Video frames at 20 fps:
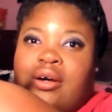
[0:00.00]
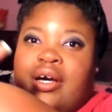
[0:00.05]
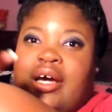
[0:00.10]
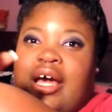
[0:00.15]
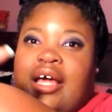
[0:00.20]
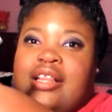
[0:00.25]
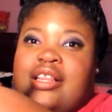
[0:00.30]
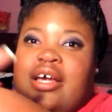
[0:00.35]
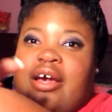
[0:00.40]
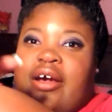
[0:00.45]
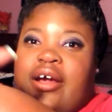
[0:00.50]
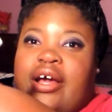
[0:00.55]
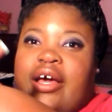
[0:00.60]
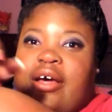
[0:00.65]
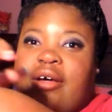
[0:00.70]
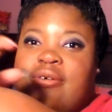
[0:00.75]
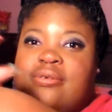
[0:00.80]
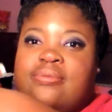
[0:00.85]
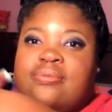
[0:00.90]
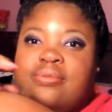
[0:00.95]
Okay, there you
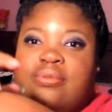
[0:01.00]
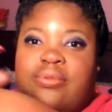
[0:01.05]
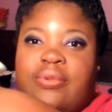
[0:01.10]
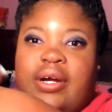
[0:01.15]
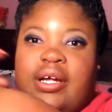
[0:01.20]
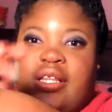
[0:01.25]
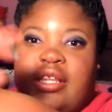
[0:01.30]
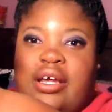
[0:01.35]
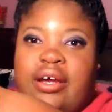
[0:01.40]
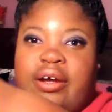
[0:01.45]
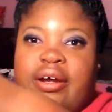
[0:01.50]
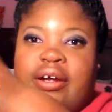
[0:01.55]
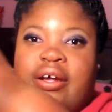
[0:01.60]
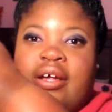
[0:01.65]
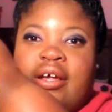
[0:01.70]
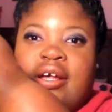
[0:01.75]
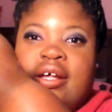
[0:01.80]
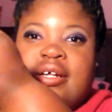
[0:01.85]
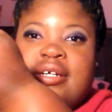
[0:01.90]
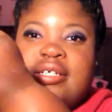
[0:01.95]
go, right there.
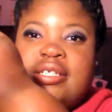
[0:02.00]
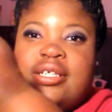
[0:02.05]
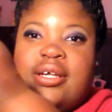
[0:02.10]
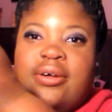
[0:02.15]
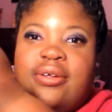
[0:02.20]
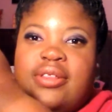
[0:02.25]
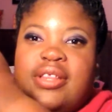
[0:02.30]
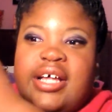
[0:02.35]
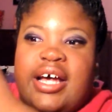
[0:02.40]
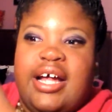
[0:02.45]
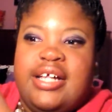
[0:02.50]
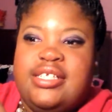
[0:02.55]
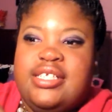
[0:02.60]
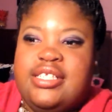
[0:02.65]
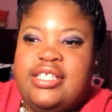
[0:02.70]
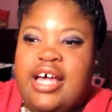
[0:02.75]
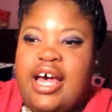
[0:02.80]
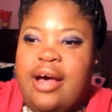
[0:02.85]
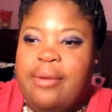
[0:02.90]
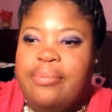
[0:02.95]
So
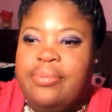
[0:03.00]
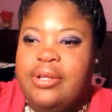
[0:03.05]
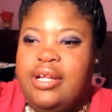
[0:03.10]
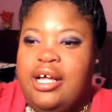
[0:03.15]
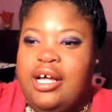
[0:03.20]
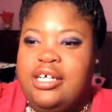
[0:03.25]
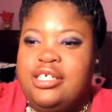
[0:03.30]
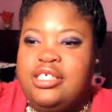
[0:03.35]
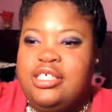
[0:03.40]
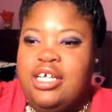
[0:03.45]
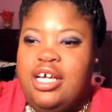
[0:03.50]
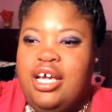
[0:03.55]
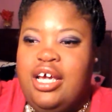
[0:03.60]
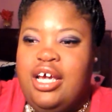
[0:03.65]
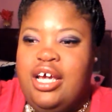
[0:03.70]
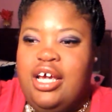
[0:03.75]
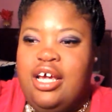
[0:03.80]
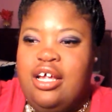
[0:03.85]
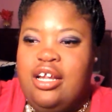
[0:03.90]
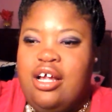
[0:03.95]
that's that blush,
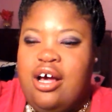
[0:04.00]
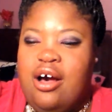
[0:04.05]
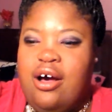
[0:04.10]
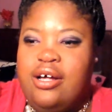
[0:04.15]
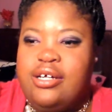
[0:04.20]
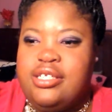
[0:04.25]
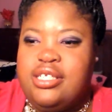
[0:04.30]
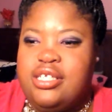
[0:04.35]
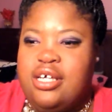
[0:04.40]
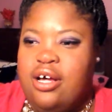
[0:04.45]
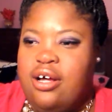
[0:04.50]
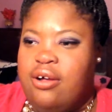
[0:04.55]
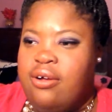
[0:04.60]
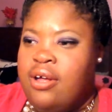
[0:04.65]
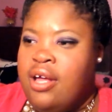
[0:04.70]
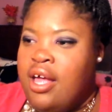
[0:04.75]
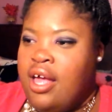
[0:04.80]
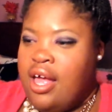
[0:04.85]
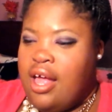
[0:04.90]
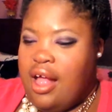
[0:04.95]
and
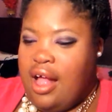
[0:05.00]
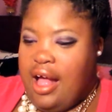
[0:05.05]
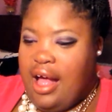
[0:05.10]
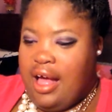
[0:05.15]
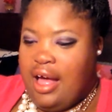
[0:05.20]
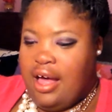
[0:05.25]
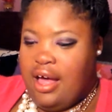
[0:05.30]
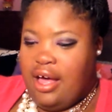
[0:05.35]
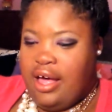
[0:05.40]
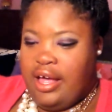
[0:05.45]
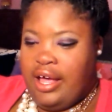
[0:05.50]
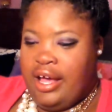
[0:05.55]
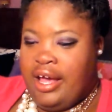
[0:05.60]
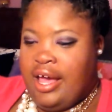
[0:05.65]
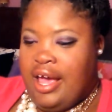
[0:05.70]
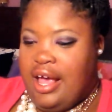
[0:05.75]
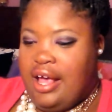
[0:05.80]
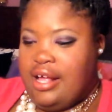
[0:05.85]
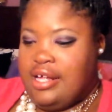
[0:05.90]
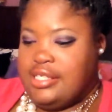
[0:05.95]
also
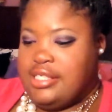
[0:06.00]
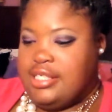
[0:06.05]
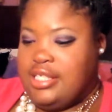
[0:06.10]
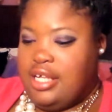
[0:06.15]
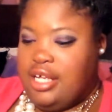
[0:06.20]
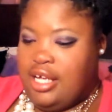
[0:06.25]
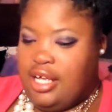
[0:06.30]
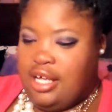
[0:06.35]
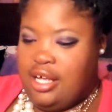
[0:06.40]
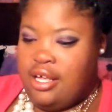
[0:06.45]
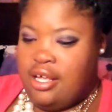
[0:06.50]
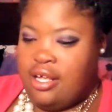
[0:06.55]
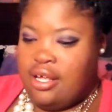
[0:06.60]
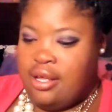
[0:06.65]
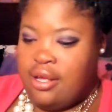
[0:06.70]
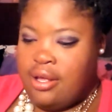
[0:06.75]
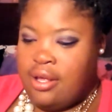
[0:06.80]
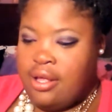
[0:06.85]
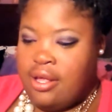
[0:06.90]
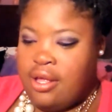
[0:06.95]
it has the
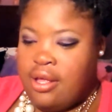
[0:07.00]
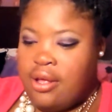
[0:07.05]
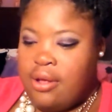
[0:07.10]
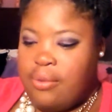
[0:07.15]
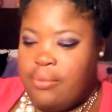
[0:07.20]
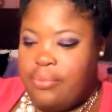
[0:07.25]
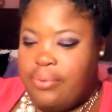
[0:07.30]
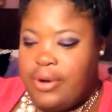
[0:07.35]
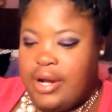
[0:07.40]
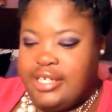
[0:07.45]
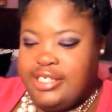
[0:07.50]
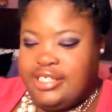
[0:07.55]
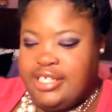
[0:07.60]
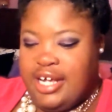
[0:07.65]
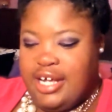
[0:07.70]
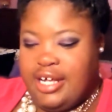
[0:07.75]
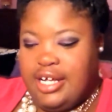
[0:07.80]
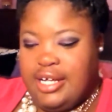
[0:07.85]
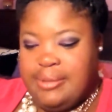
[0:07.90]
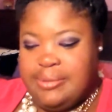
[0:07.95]
brush
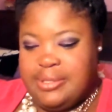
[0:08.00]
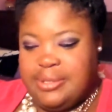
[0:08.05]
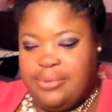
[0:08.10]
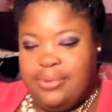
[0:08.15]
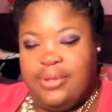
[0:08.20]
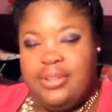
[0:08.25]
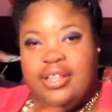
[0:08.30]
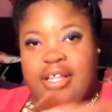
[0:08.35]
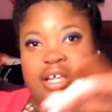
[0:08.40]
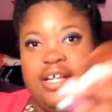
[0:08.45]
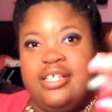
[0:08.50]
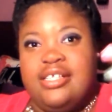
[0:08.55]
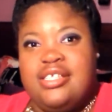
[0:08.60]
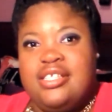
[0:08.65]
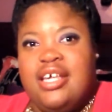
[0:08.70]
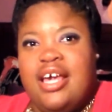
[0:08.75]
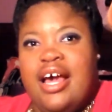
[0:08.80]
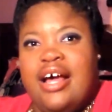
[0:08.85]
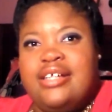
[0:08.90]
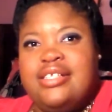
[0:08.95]
that comes with it.
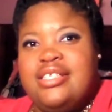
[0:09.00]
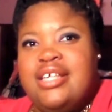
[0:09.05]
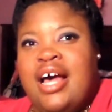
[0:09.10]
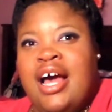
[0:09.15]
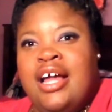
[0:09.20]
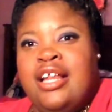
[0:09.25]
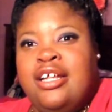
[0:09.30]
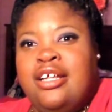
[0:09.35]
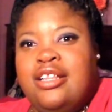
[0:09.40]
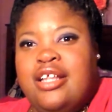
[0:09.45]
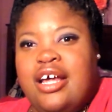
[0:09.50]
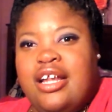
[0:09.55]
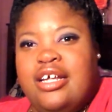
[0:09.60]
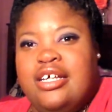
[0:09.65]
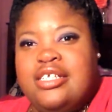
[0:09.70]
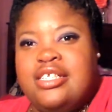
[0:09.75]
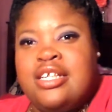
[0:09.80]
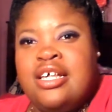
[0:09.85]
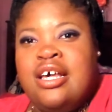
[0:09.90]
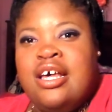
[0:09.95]
See how tiny that
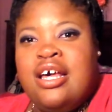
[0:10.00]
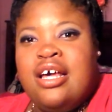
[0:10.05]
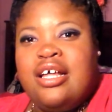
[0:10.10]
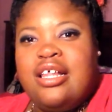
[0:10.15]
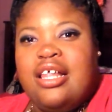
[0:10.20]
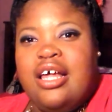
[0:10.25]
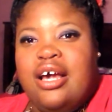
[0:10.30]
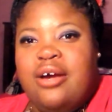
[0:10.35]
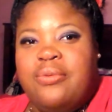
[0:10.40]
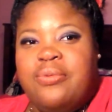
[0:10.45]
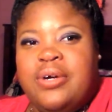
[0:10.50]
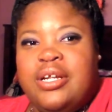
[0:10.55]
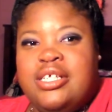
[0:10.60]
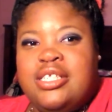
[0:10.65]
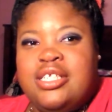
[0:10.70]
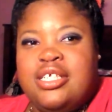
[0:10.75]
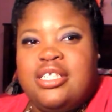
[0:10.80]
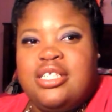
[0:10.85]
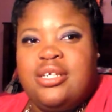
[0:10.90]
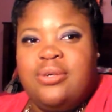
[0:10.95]
is? Like, what
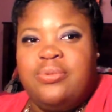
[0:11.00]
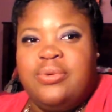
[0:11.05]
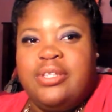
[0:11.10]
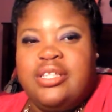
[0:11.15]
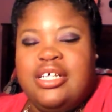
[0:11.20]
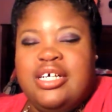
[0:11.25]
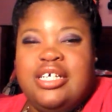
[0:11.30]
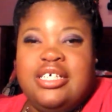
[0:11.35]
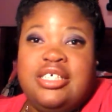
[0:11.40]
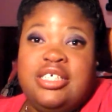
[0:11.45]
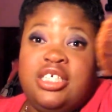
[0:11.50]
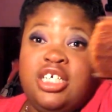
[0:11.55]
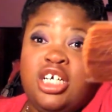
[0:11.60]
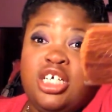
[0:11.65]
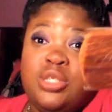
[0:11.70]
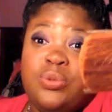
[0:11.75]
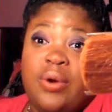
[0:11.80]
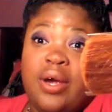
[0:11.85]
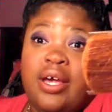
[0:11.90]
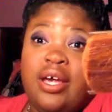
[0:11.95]
is this with these
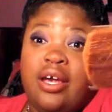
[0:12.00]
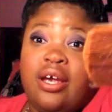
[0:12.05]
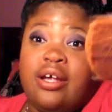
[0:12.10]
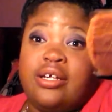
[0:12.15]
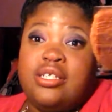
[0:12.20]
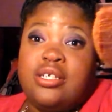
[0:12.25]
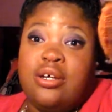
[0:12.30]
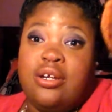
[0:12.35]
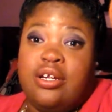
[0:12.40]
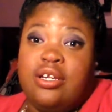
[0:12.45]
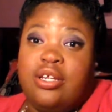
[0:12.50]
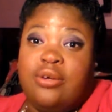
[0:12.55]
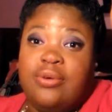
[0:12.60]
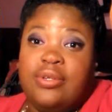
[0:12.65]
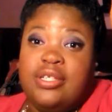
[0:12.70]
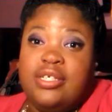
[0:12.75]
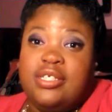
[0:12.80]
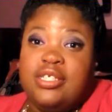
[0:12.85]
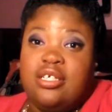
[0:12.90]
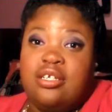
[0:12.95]
cheeks right here is gonna do
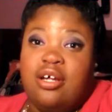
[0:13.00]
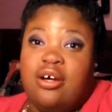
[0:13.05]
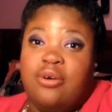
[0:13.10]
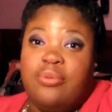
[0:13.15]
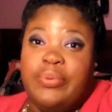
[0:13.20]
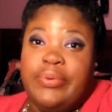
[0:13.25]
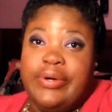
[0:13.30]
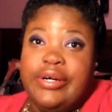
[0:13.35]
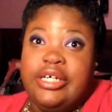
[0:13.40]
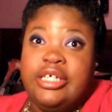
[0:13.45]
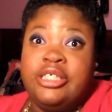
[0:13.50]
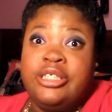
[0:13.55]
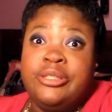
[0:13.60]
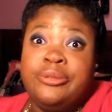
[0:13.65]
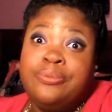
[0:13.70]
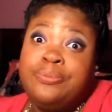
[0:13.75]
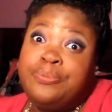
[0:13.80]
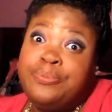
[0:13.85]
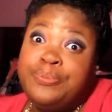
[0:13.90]
with this little brush?